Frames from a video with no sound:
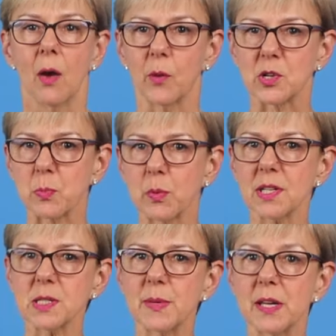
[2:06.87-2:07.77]
Which
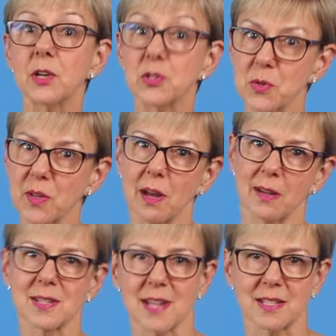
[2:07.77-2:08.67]
brings me to the
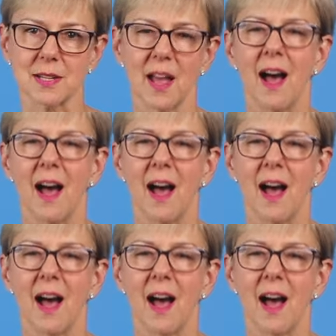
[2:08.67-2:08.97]
content.